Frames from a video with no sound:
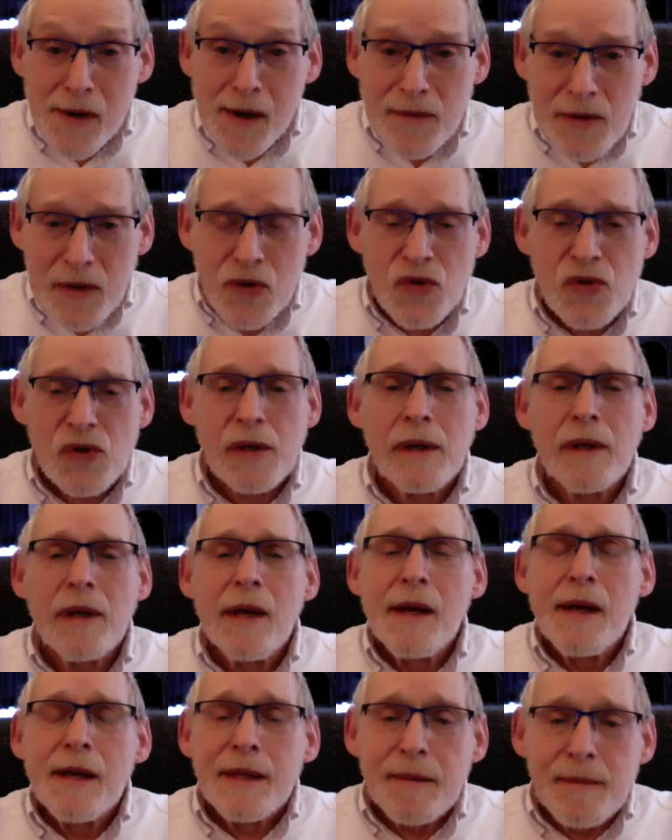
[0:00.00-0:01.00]
Revolution.
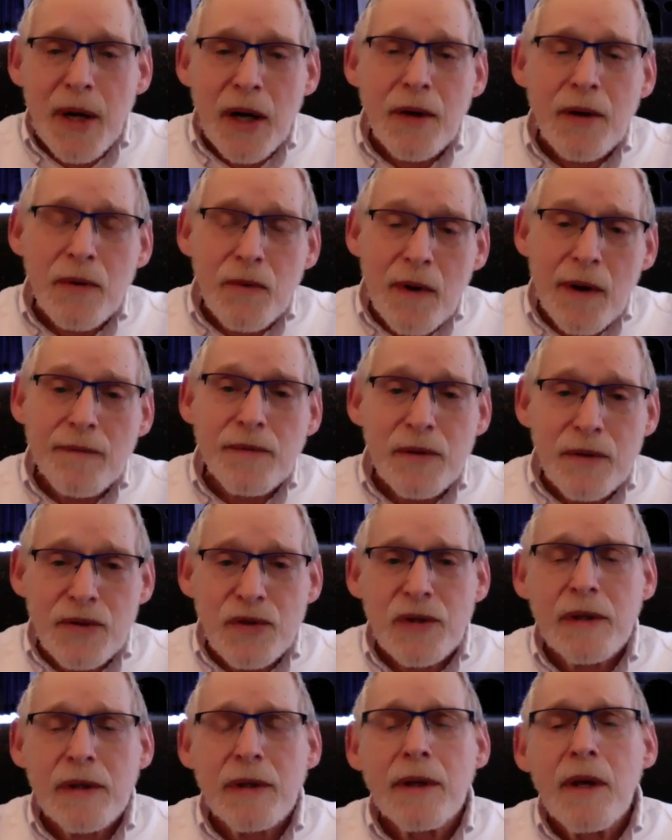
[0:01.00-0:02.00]
The American
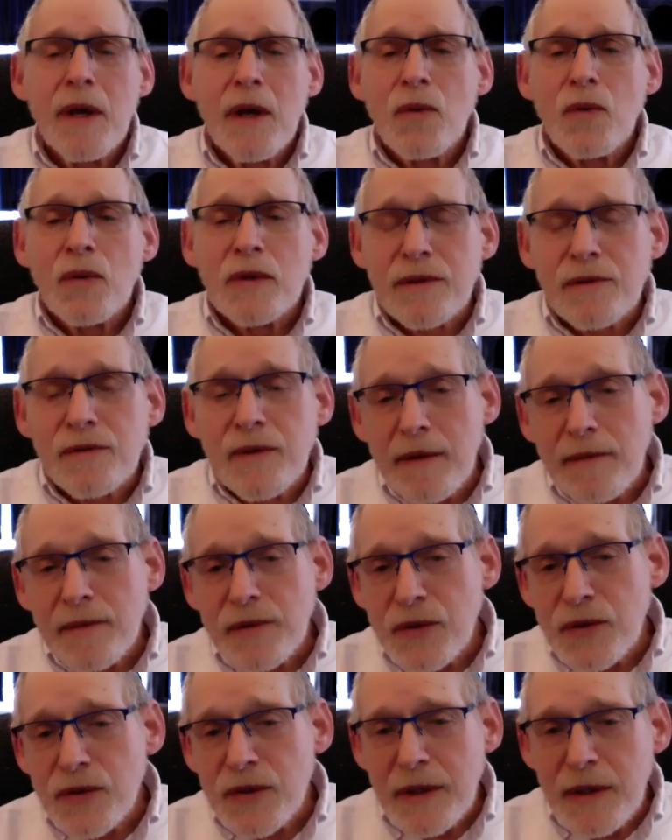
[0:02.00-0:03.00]
Revolution was a
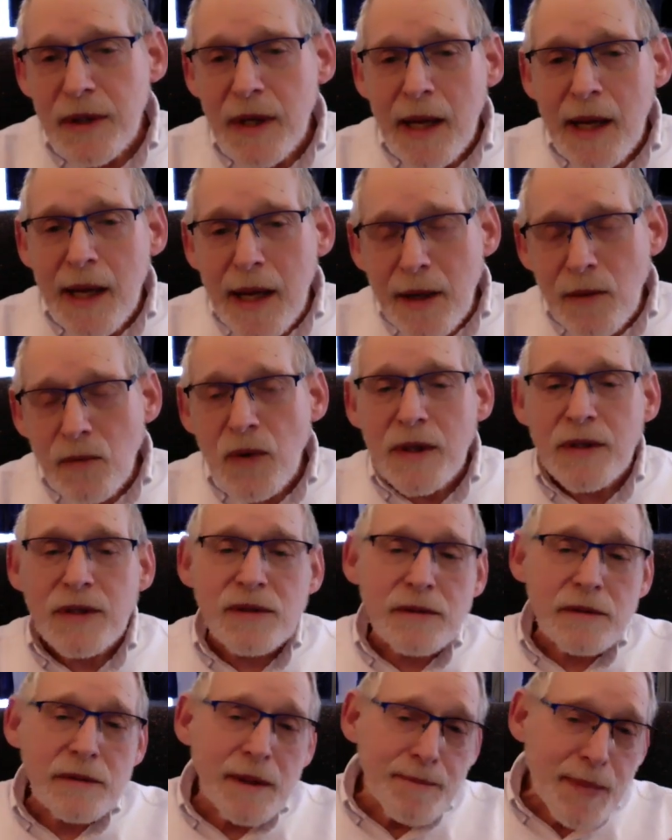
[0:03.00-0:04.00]
revolution in
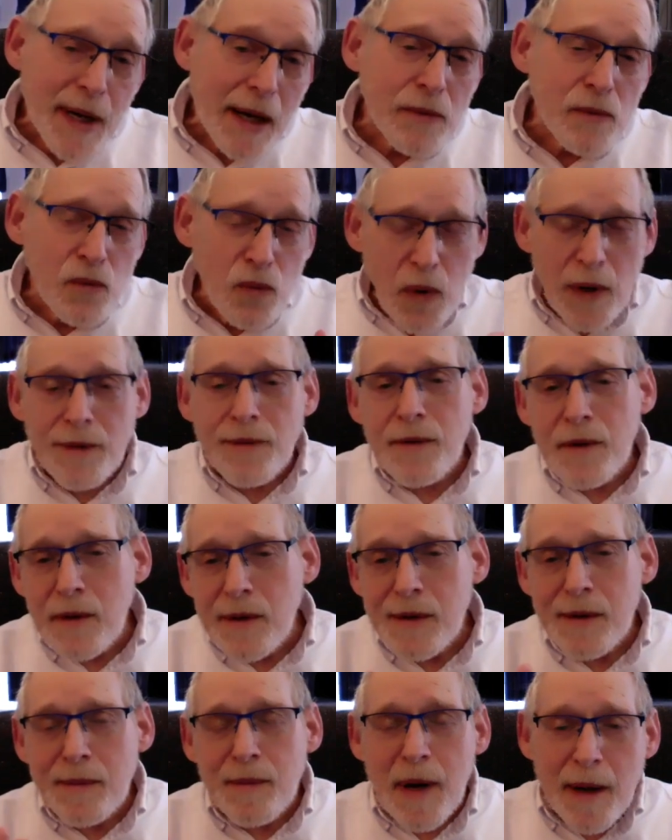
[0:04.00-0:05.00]
which about
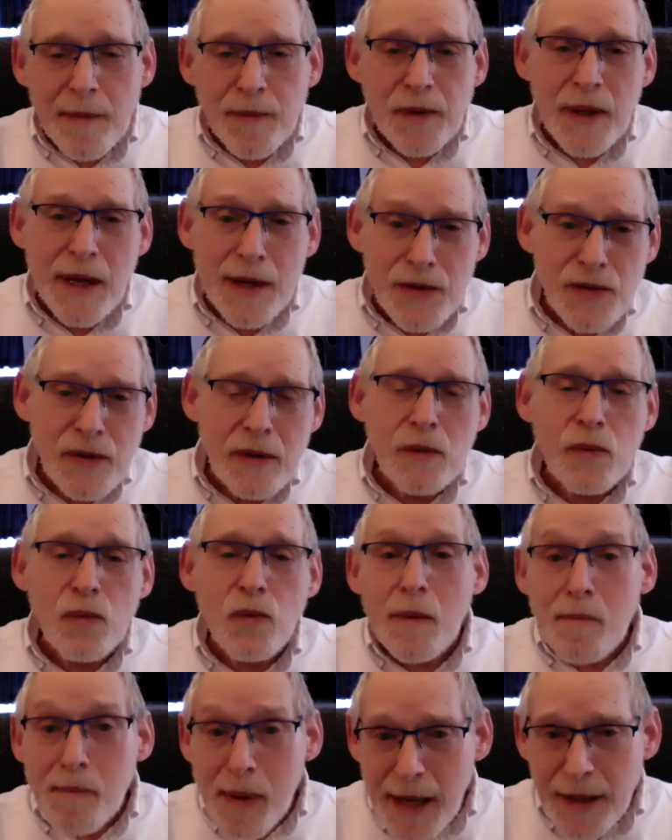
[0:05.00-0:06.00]
1/3 of the population
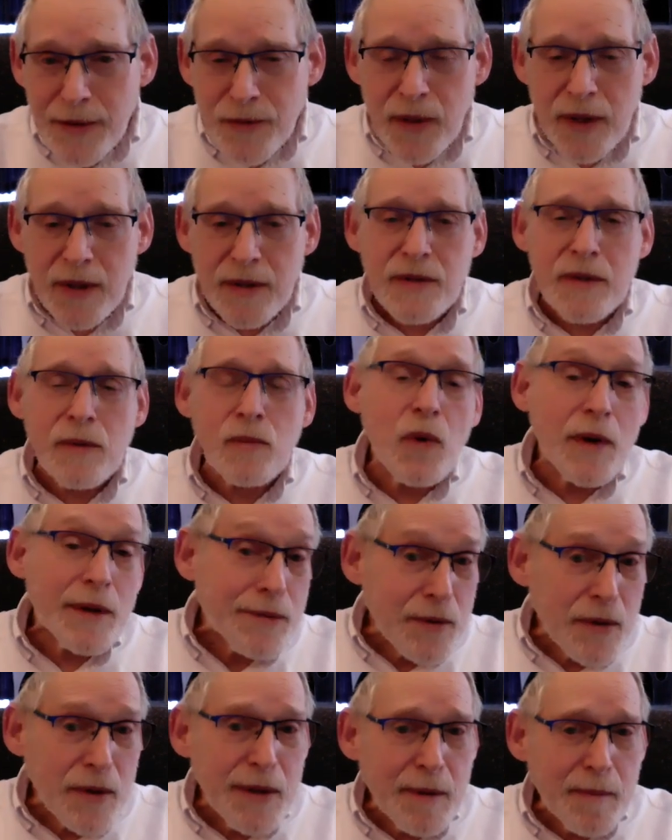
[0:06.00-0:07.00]
were patriots, and
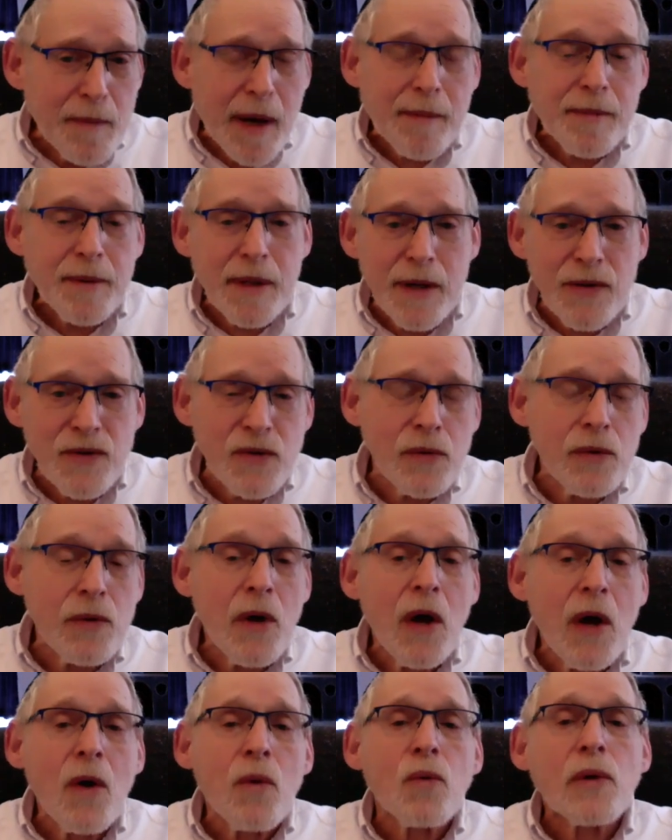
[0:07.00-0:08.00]
1/3 of the population
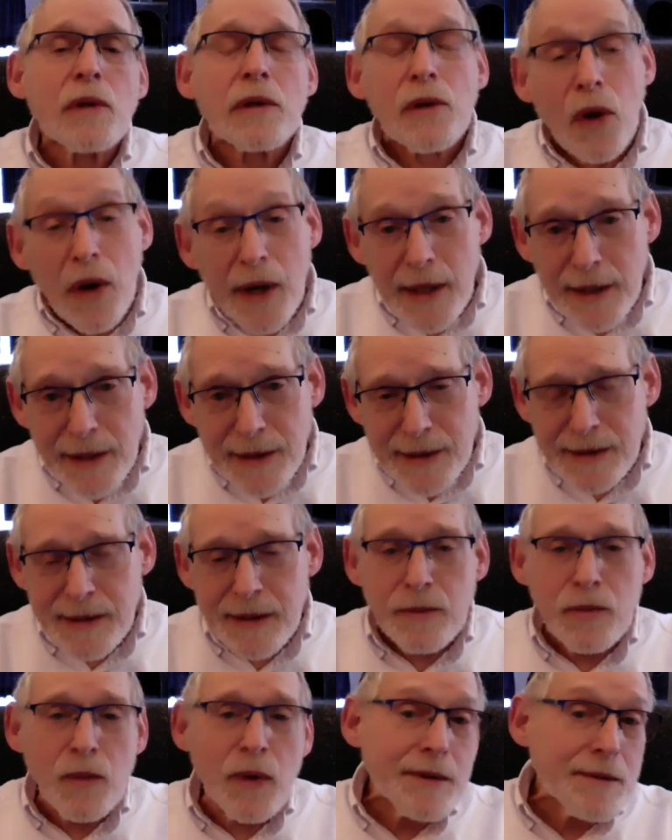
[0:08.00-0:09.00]
were loyalists,
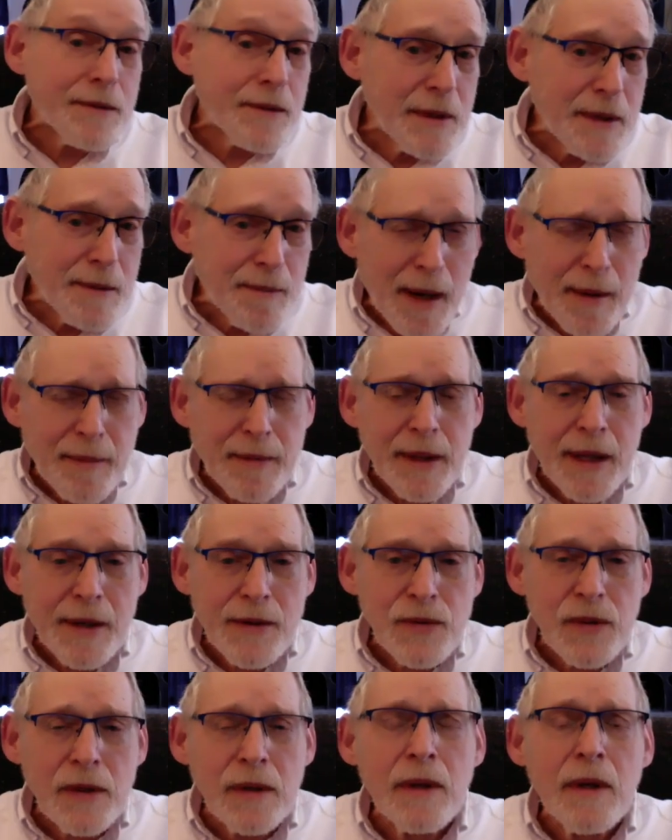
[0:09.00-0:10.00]
and 1/3 of the
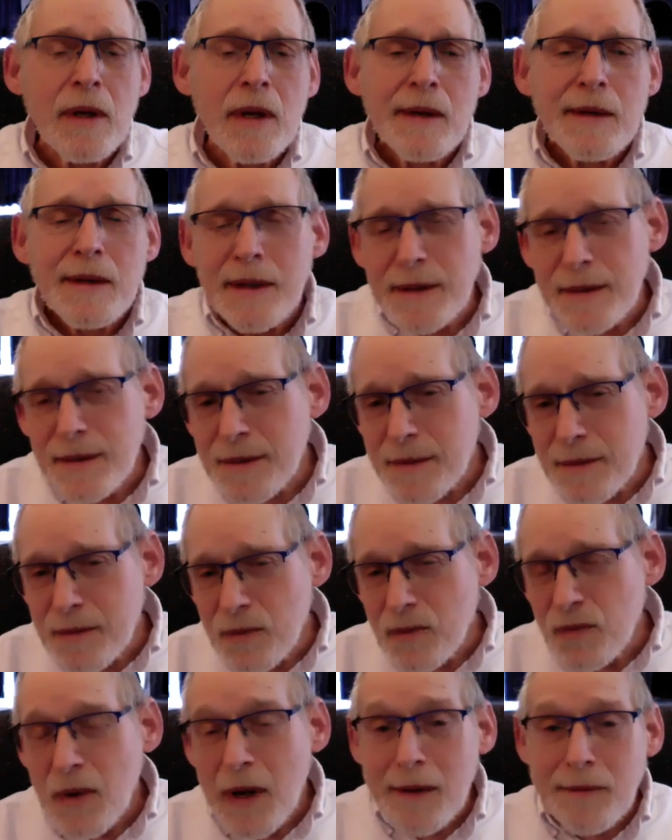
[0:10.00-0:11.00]
population, this is
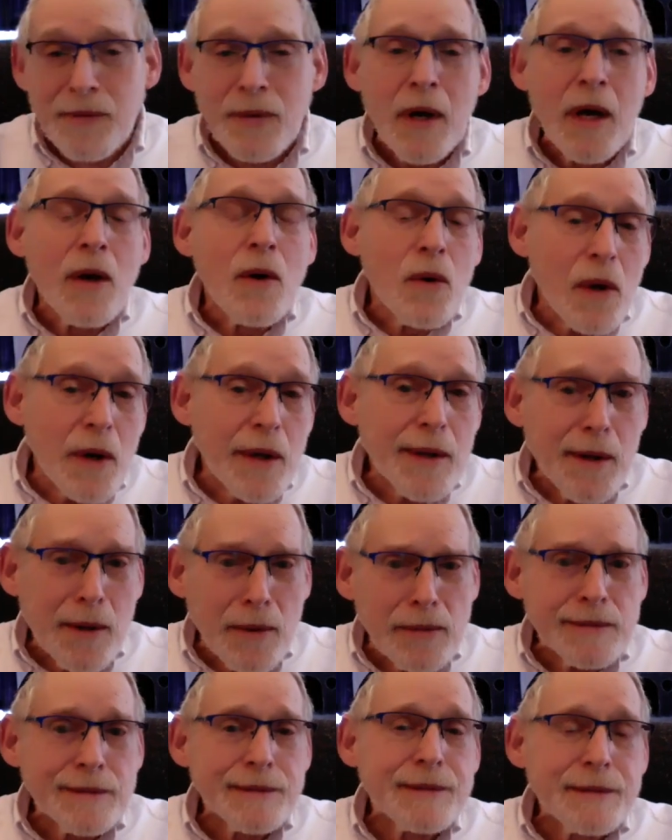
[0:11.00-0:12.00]
rough,
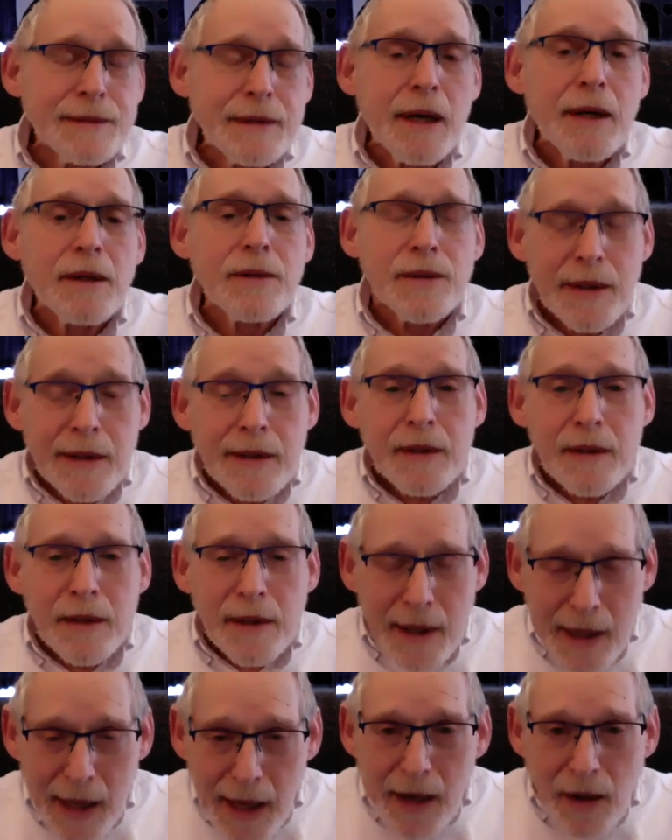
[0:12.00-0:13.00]
didn't
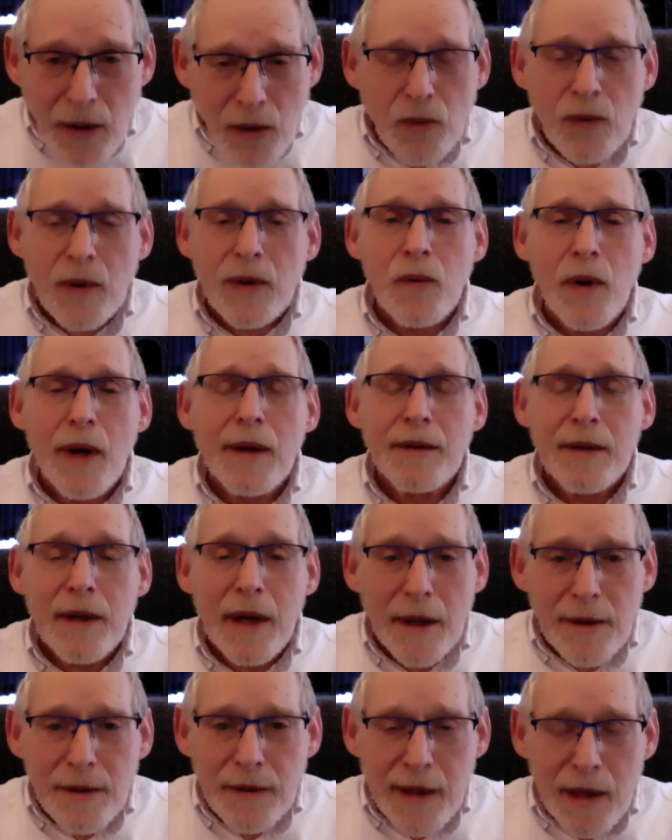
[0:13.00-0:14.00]
care one way or
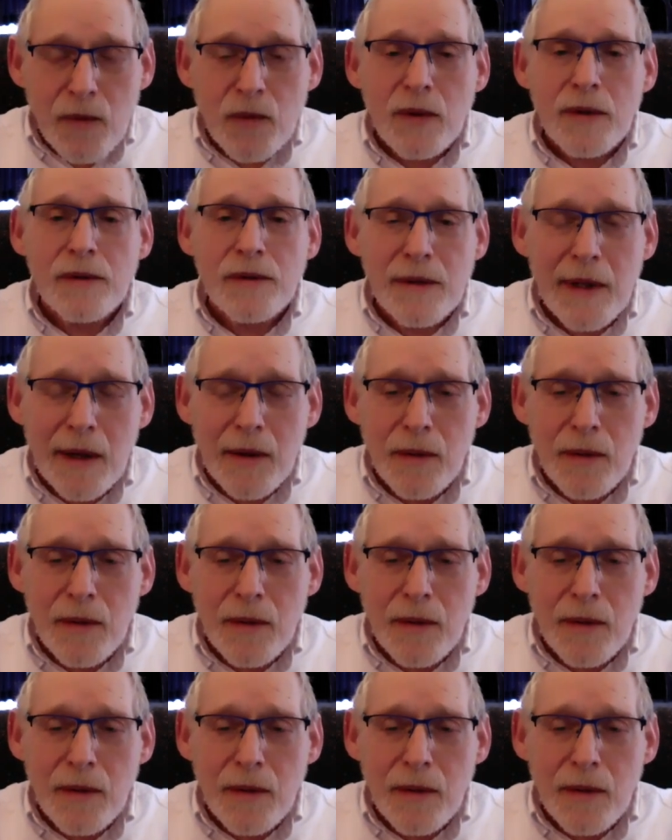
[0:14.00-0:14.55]
the other. They were